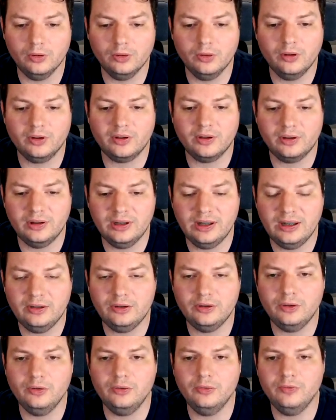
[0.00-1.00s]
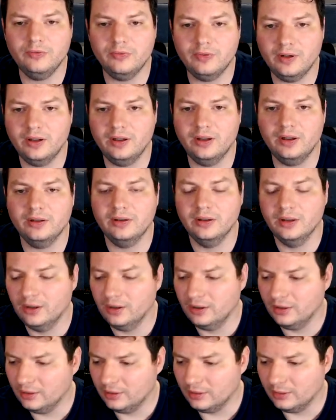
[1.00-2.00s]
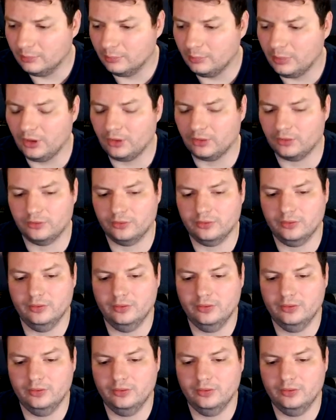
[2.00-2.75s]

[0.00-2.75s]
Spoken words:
likely to find bugs.